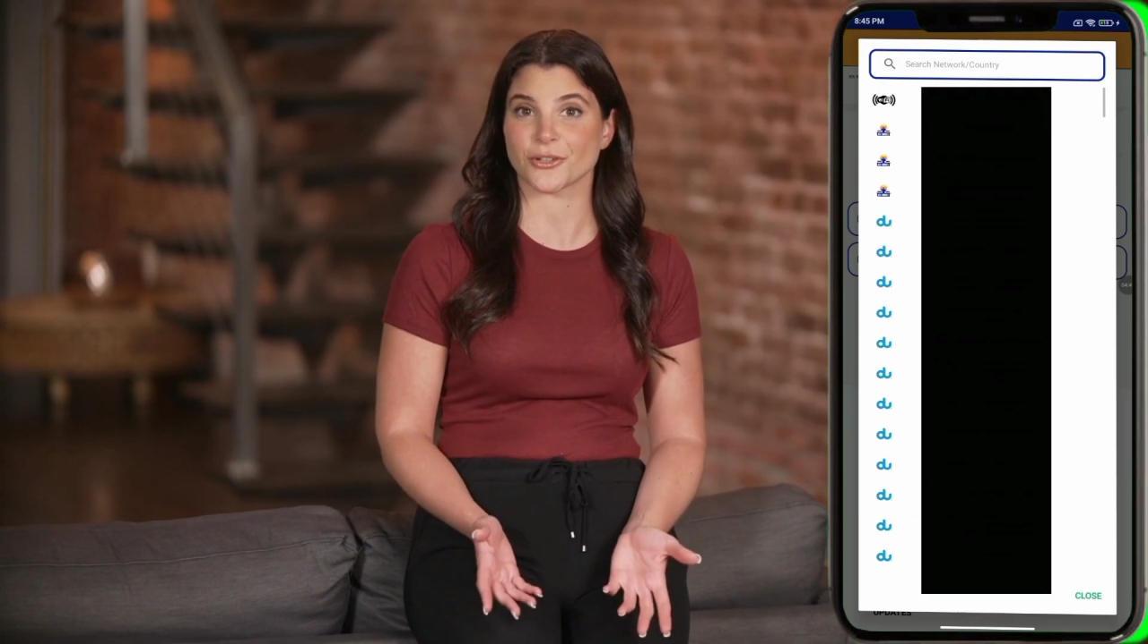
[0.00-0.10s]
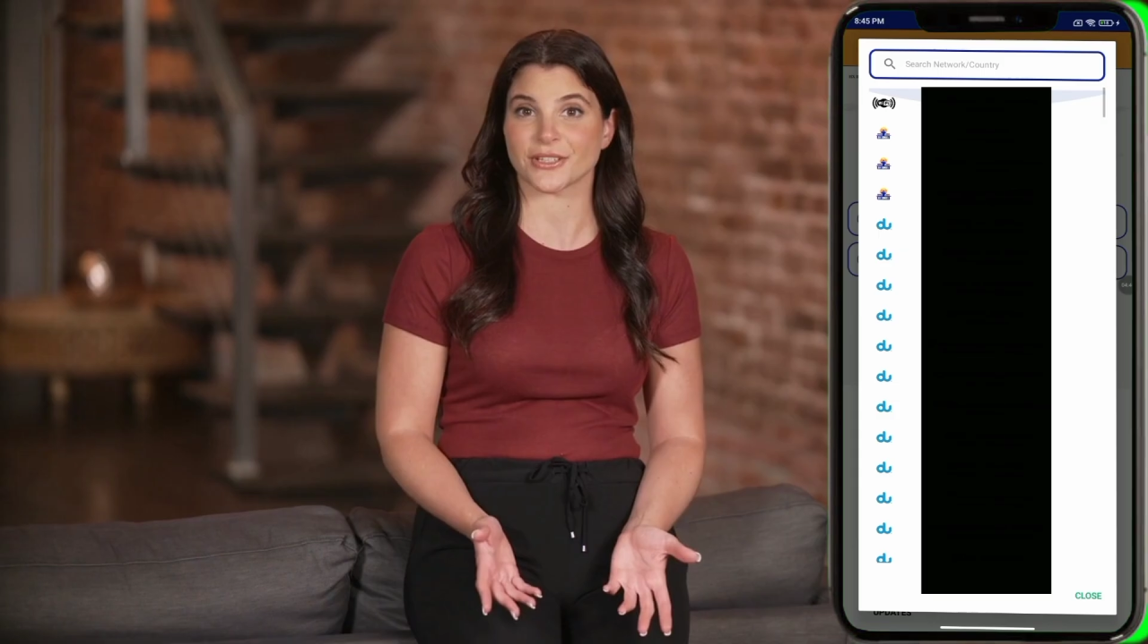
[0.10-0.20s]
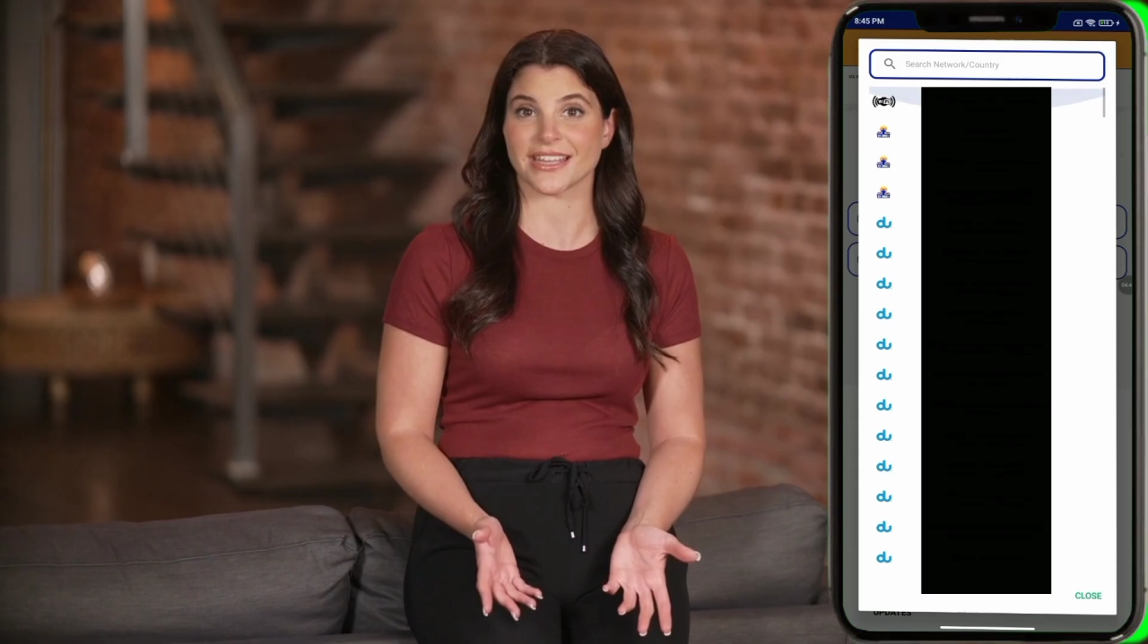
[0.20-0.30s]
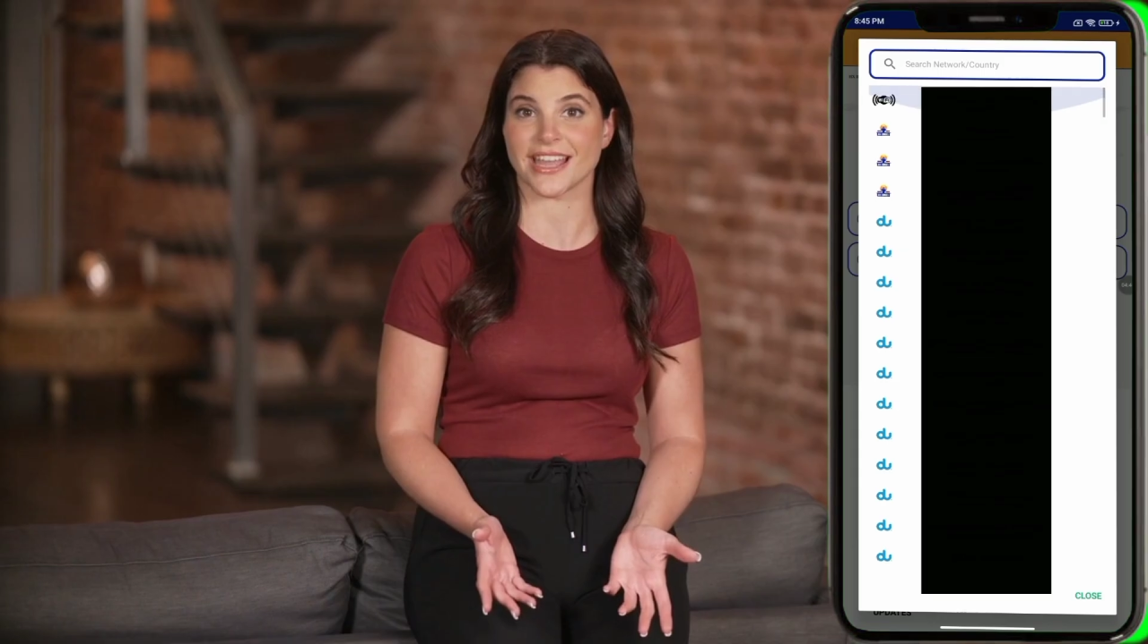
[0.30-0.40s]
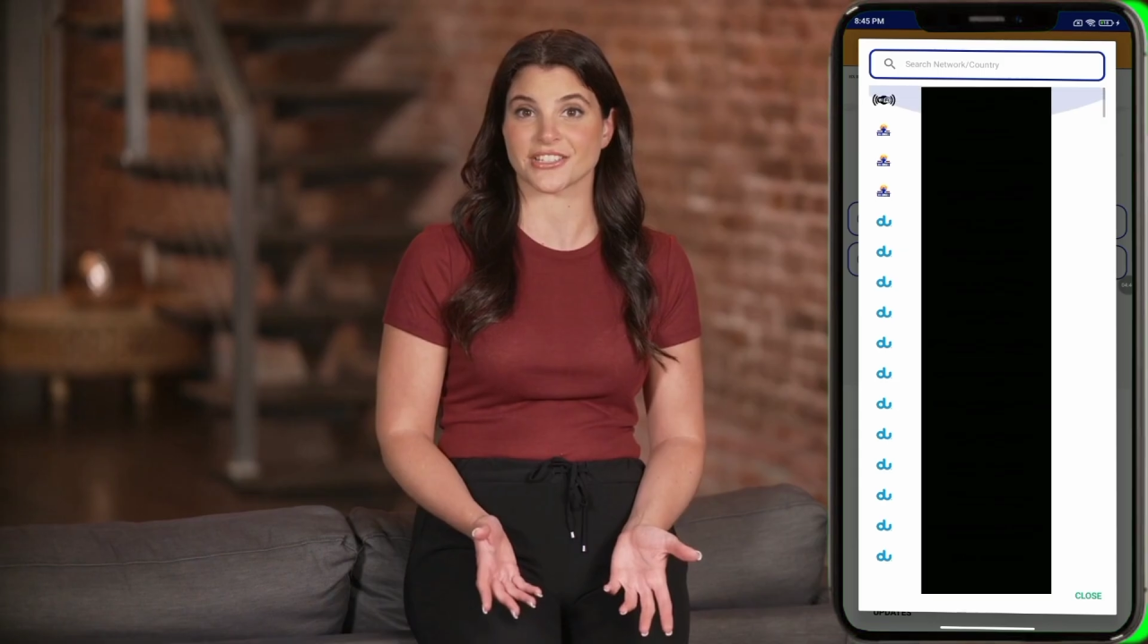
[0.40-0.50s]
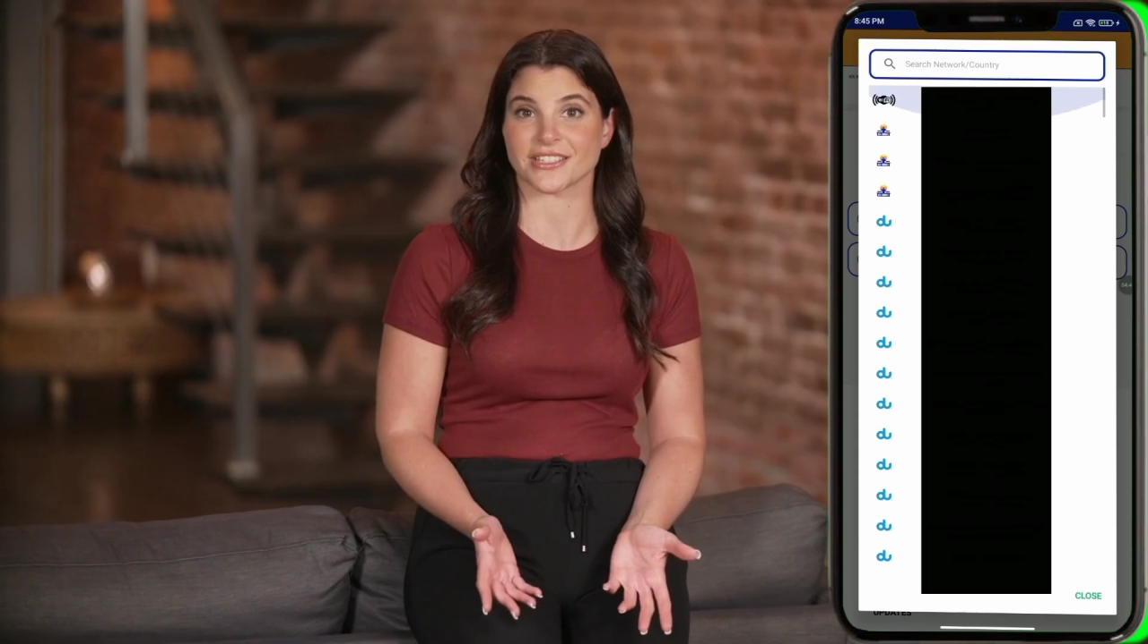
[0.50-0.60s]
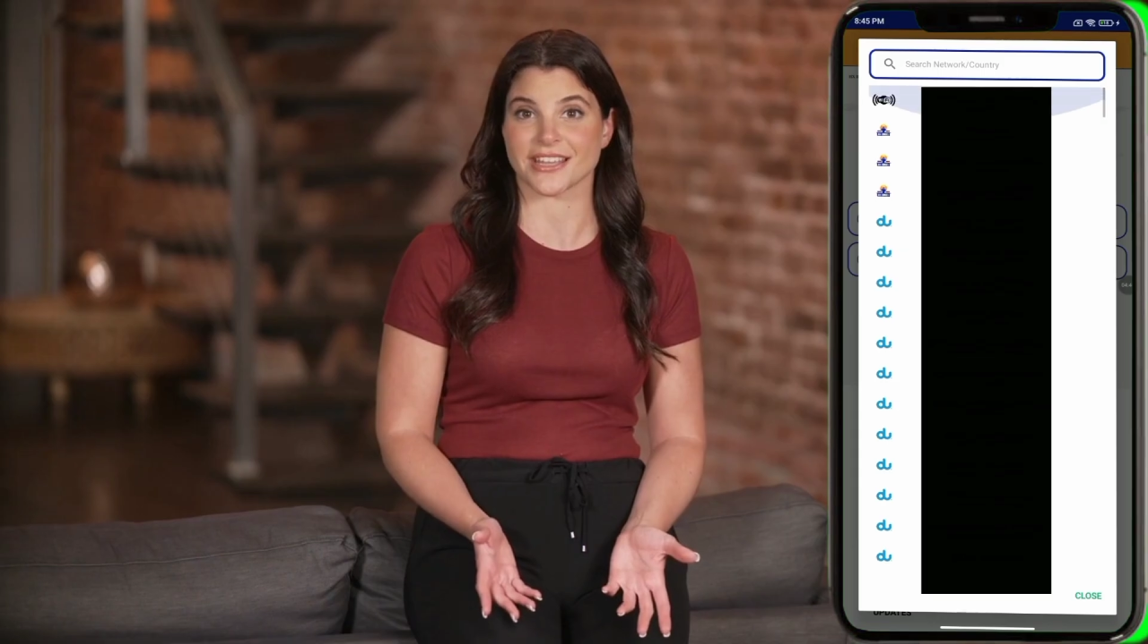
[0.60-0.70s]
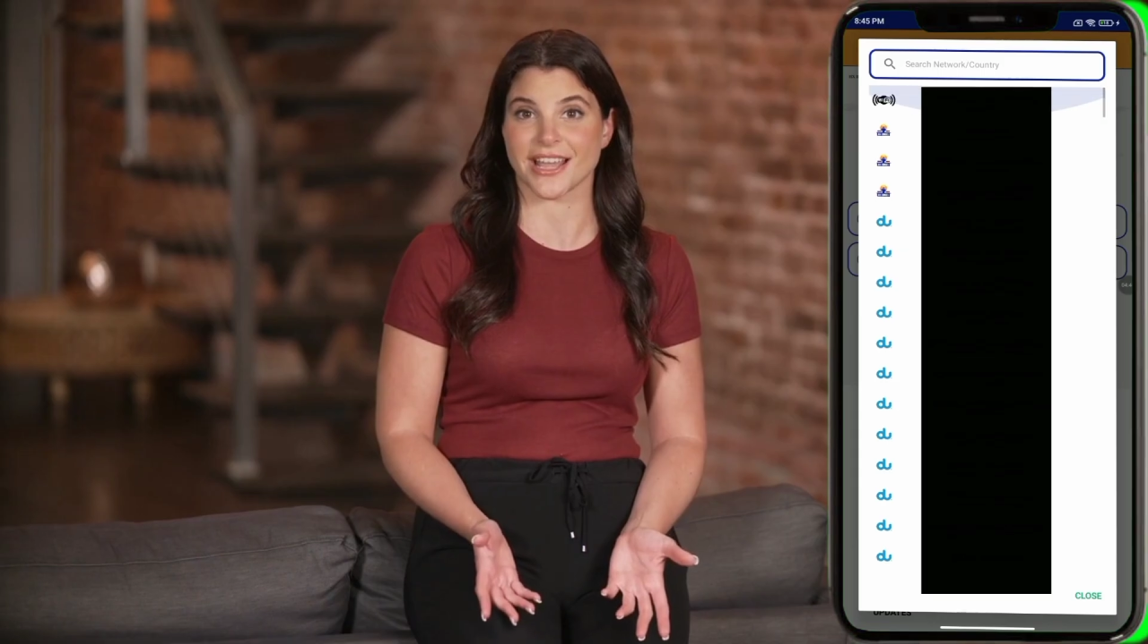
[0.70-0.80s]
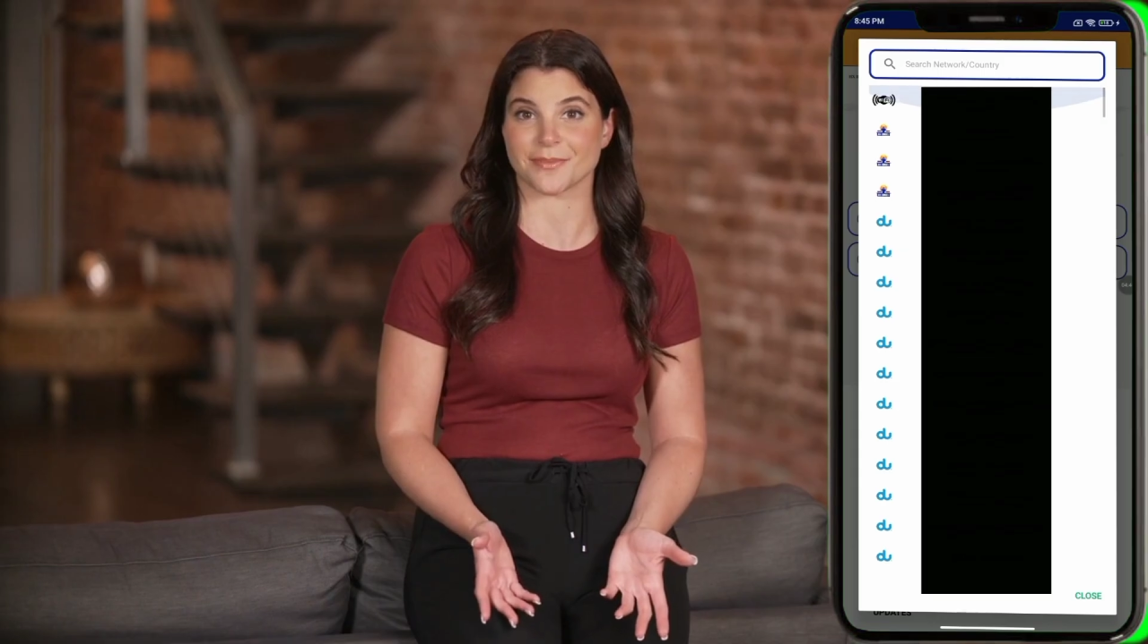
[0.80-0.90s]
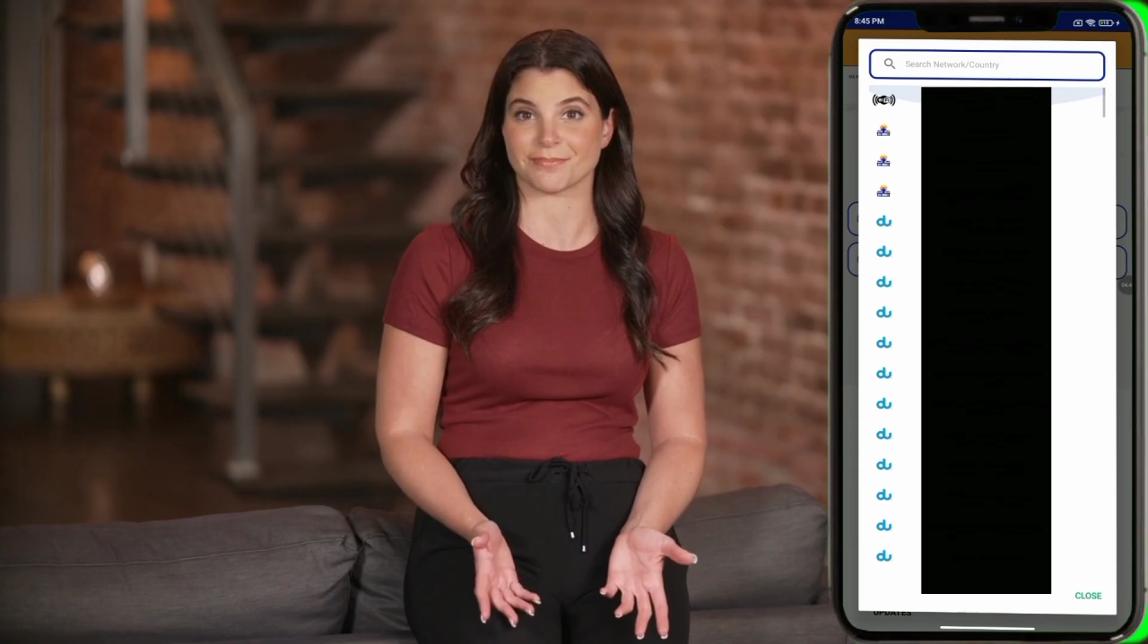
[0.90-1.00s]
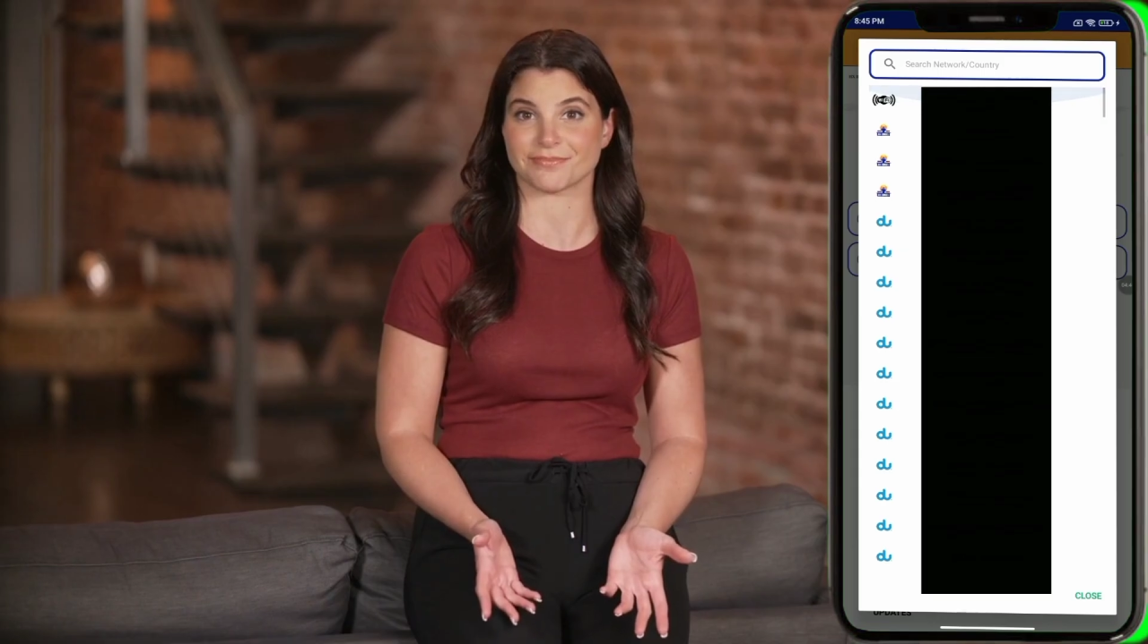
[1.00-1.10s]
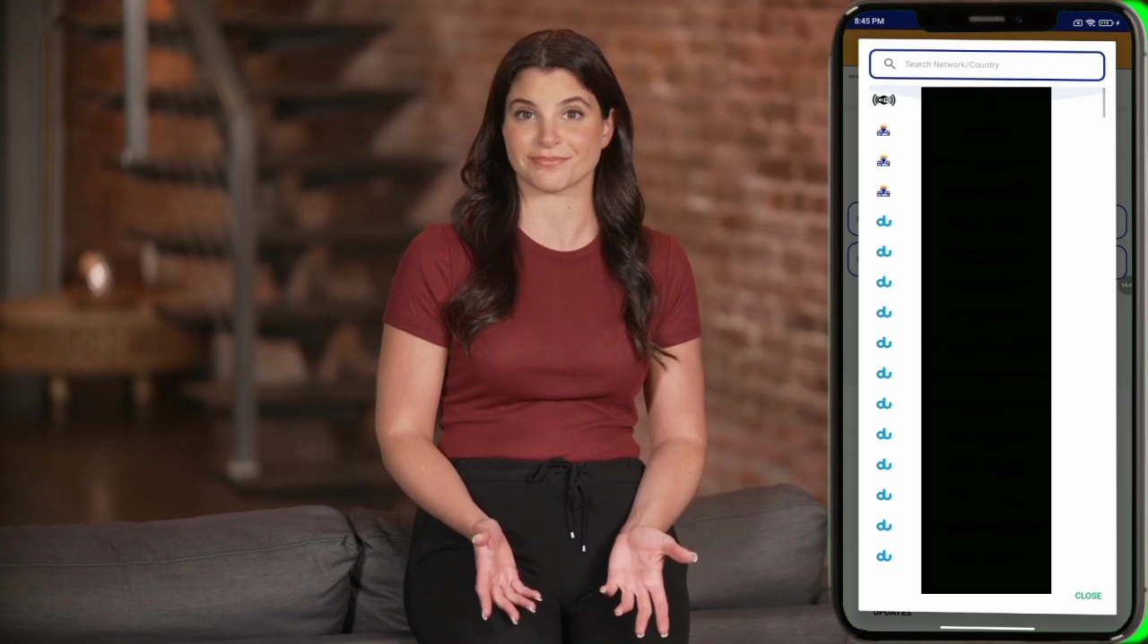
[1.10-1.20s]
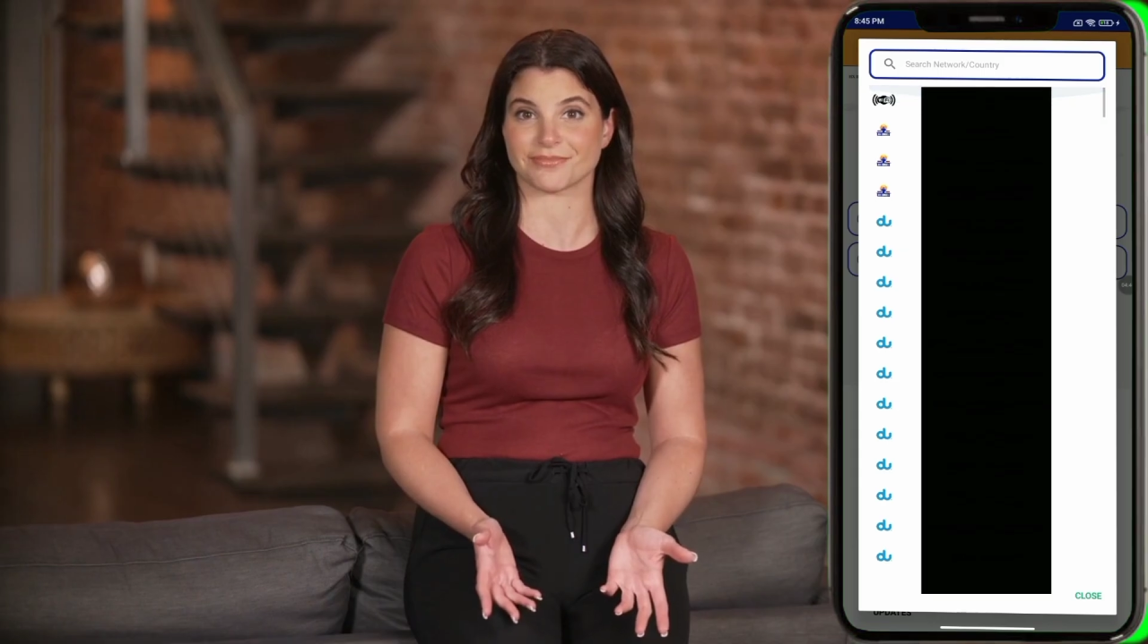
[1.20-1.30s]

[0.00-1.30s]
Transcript: or connection type.